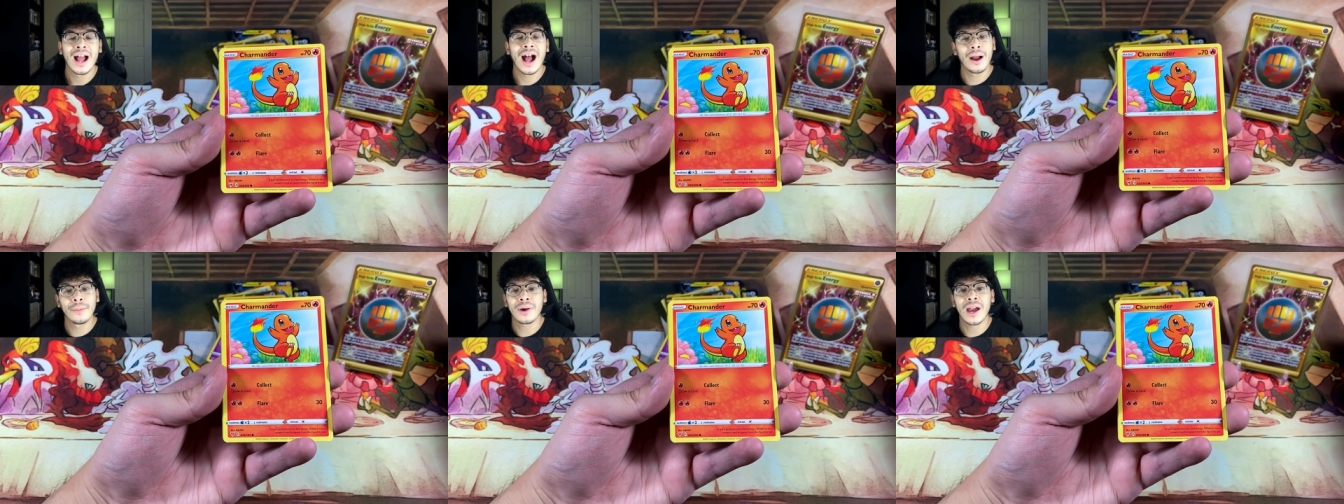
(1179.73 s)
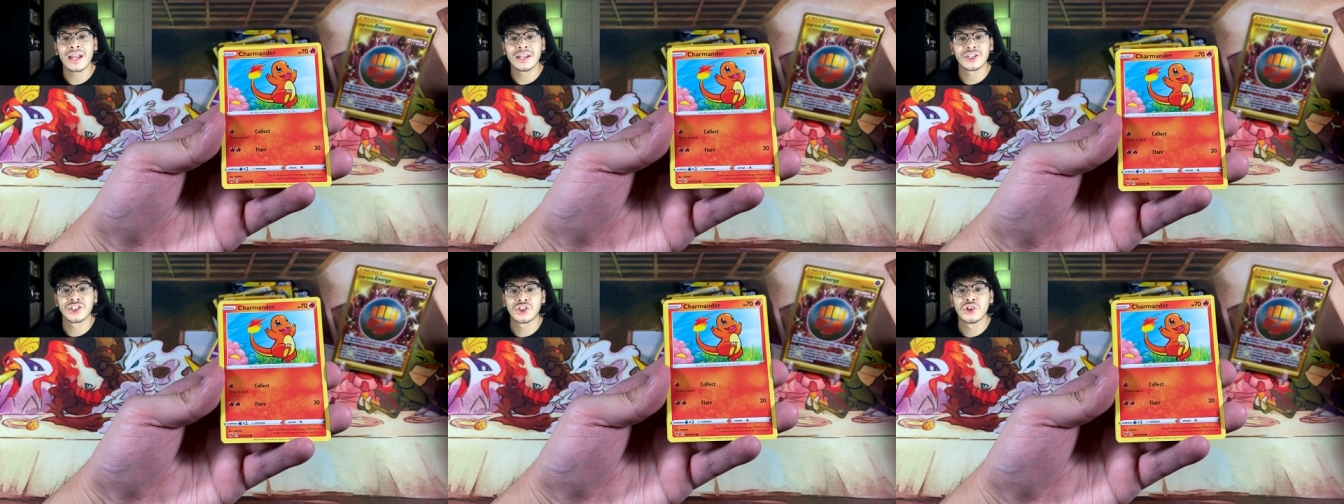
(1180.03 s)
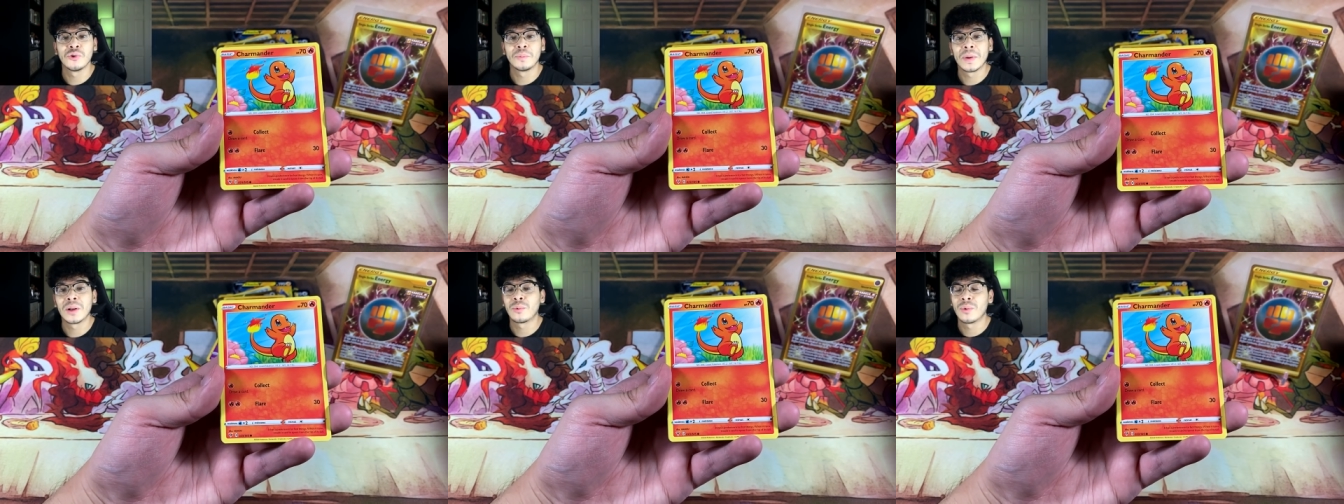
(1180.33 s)
I'm kind of
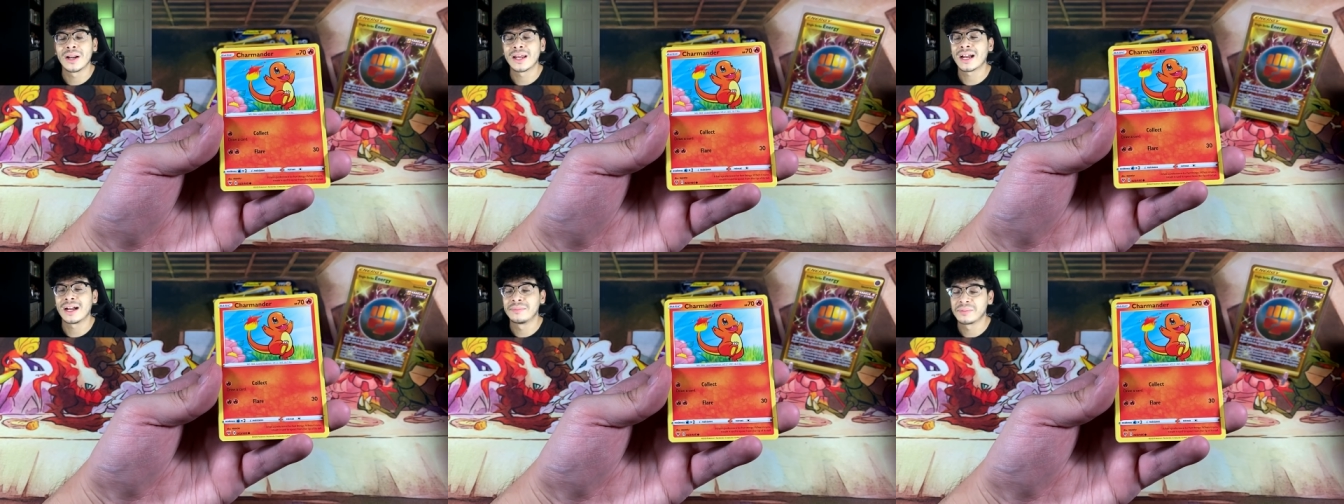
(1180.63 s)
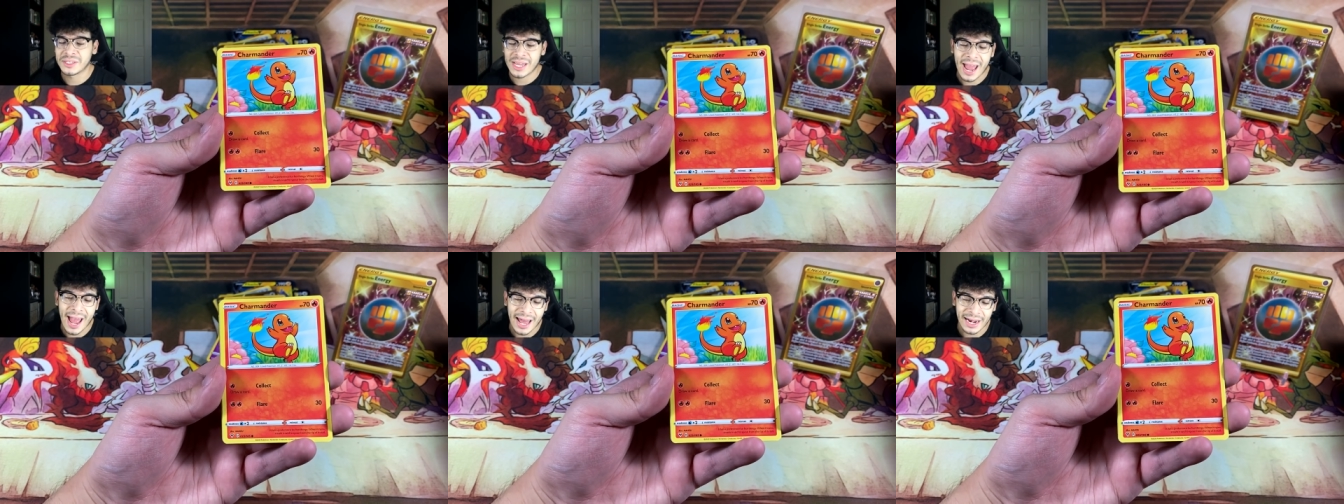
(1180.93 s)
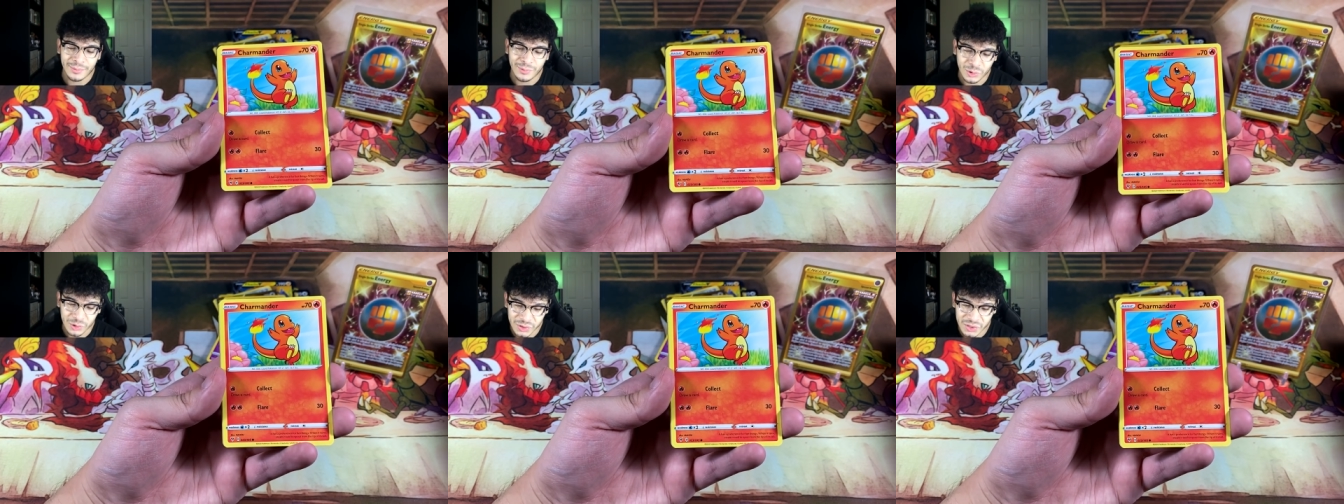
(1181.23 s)
stupid when it comes to
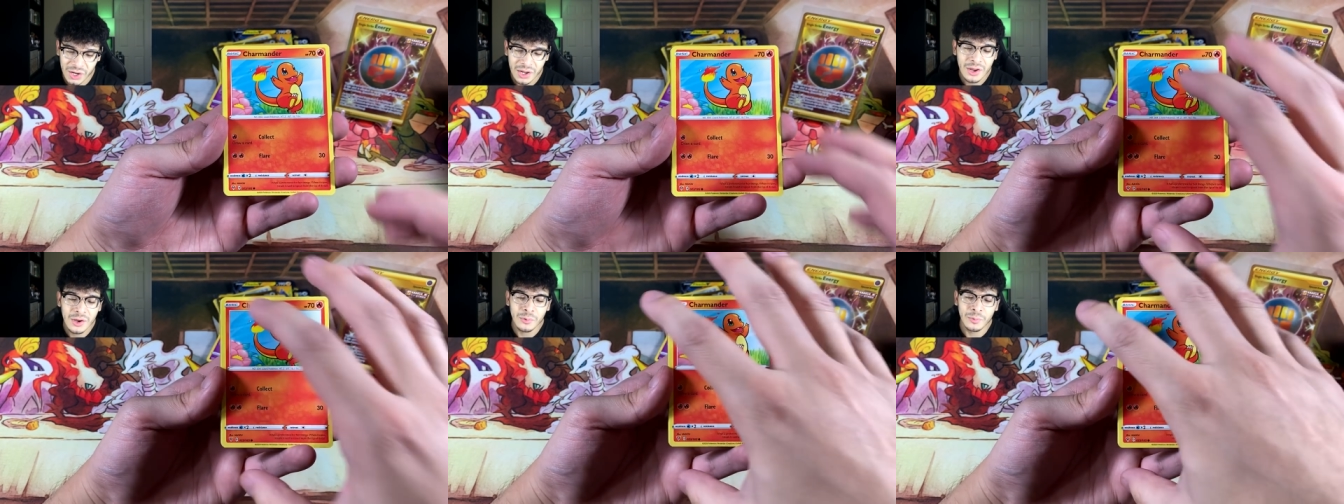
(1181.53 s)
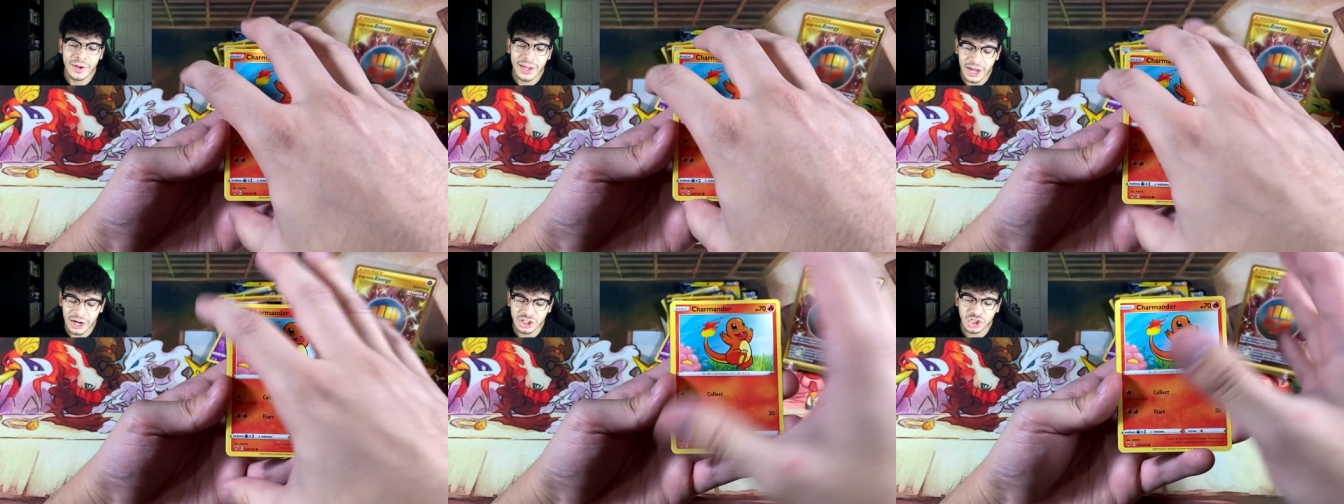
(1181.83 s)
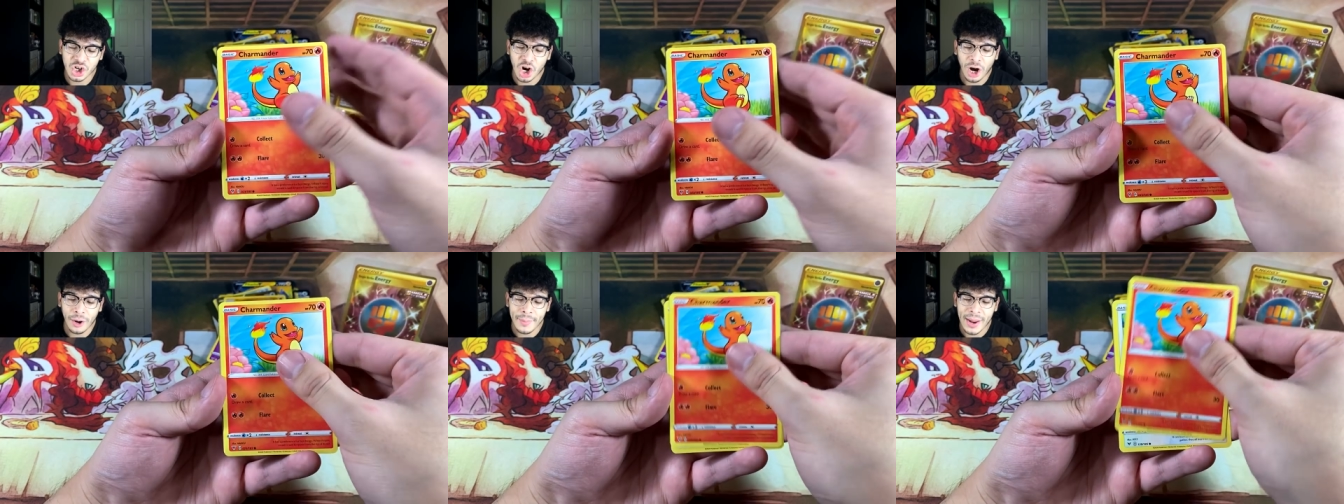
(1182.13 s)
animals. We got a
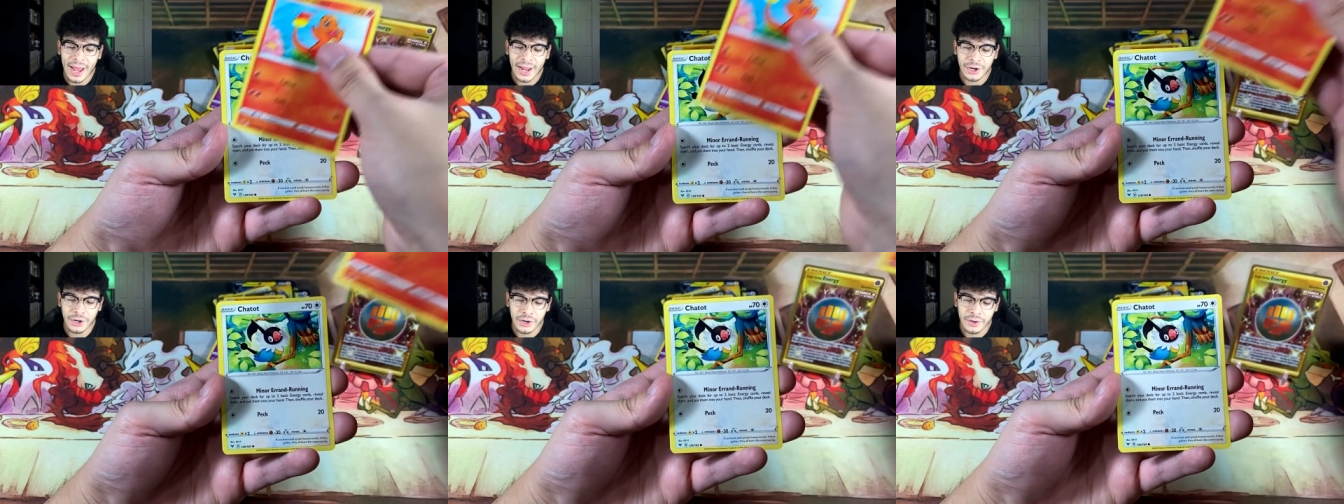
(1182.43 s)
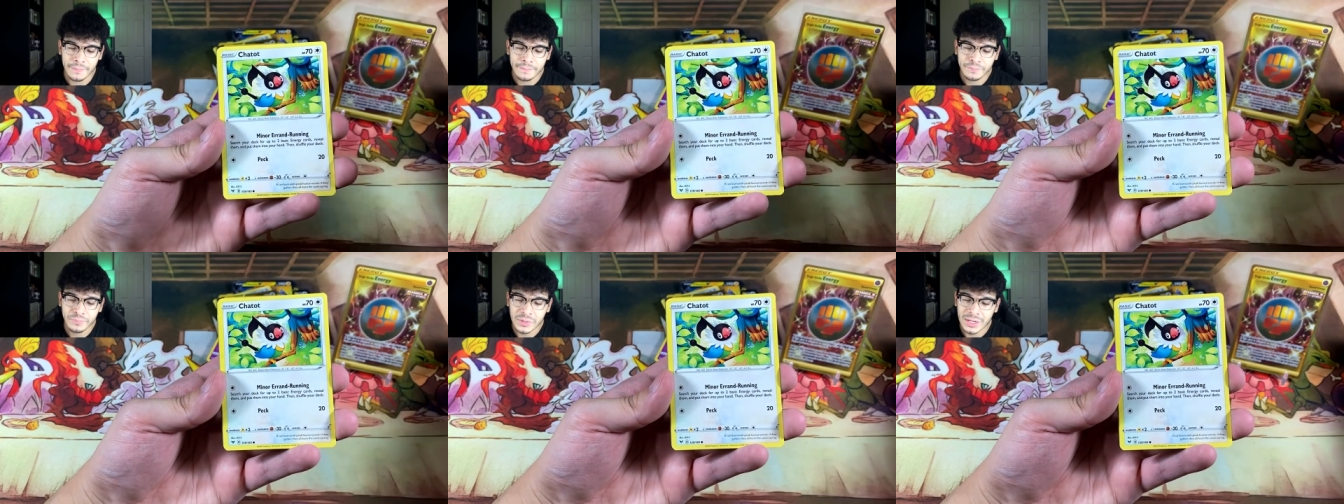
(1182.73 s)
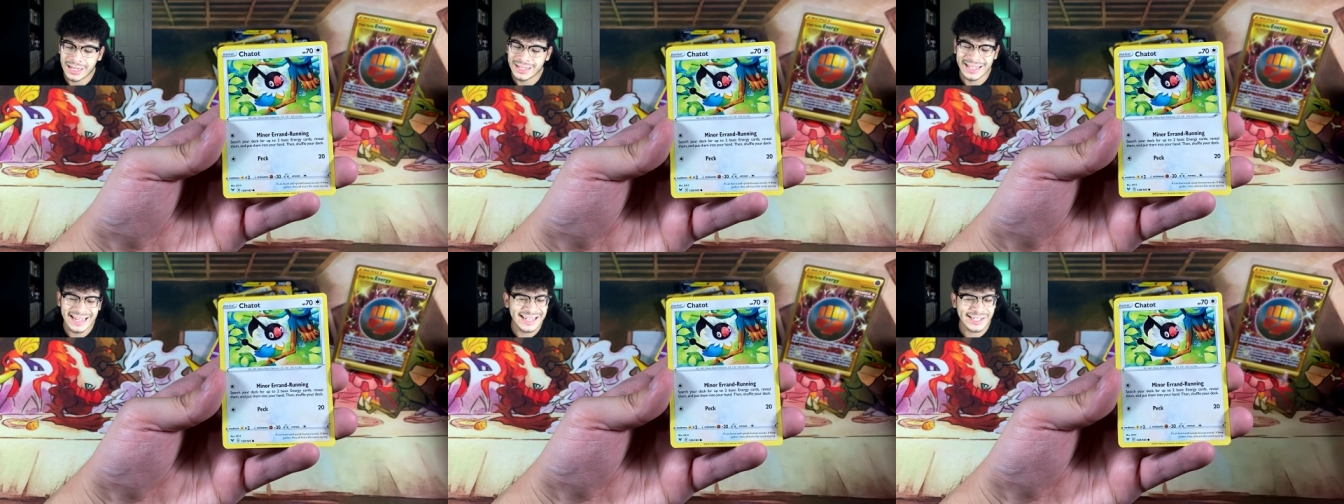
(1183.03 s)
Charmander,
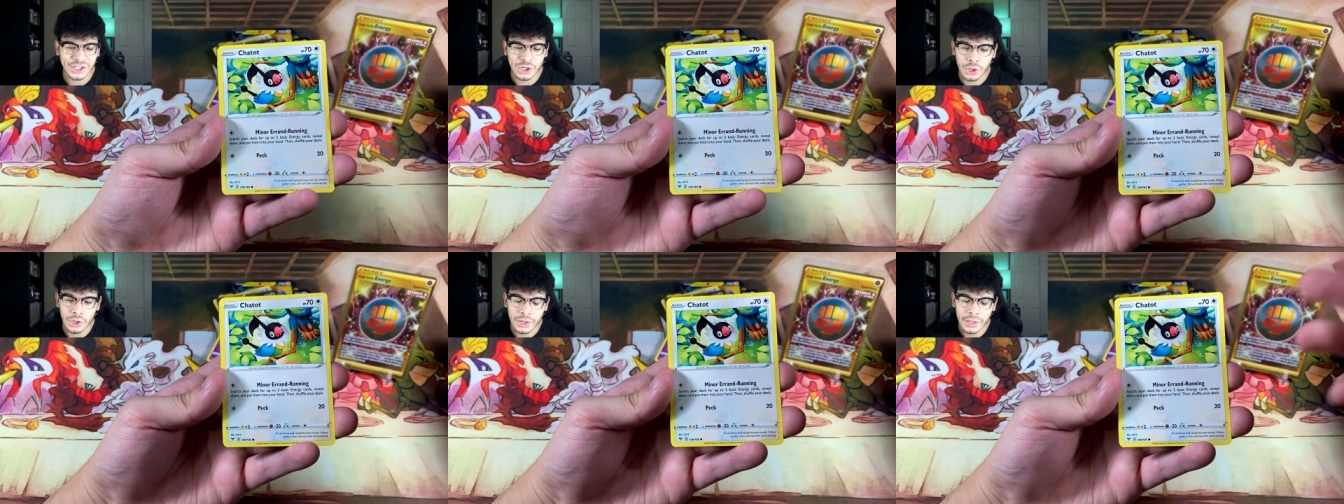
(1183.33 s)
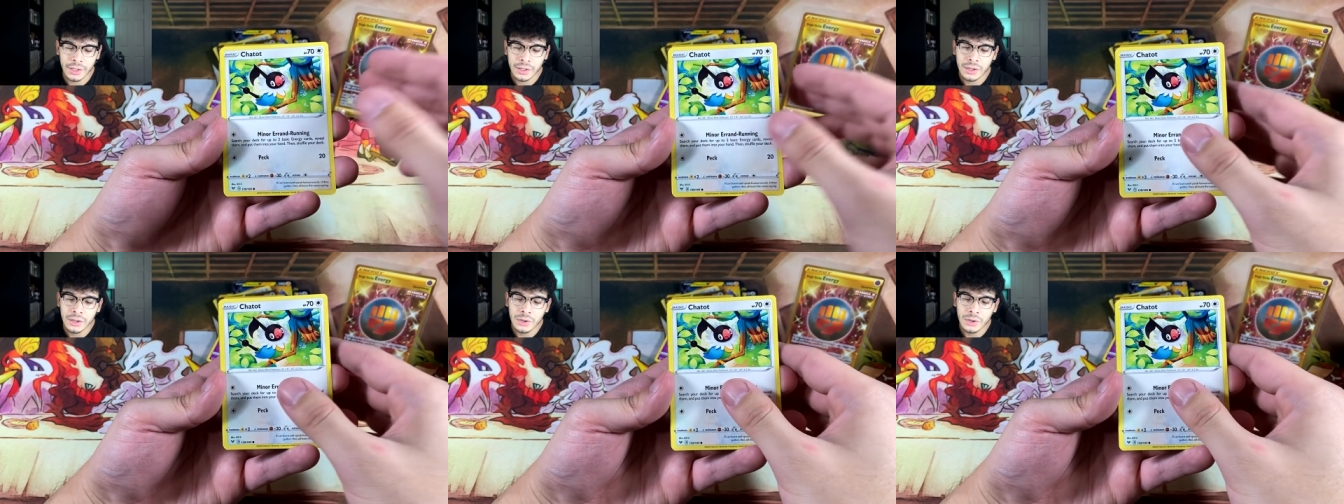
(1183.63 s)
a lizard.